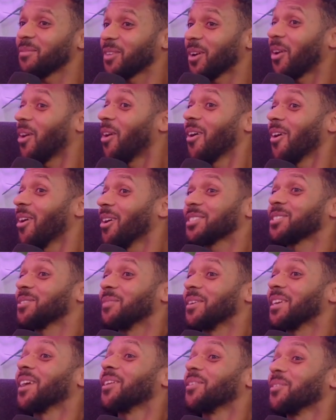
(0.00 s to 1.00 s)
I can't ask them
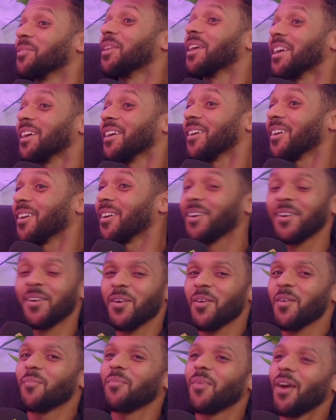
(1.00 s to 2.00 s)
again who they are,
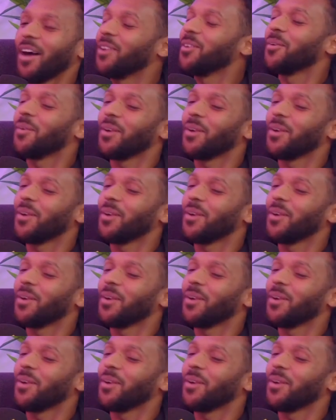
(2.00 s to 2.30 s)
but I know